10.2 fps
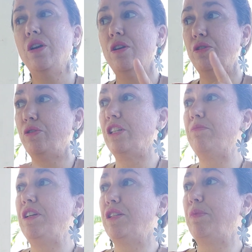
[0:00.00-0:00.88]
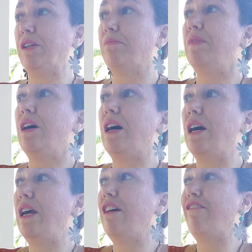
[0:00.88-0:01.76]
So let me explain.
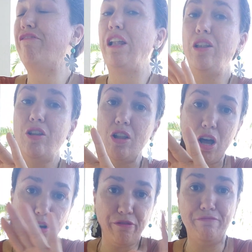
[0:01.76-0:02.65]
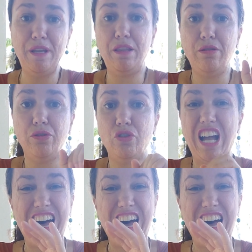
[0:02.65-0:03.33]
I have a lot of videos,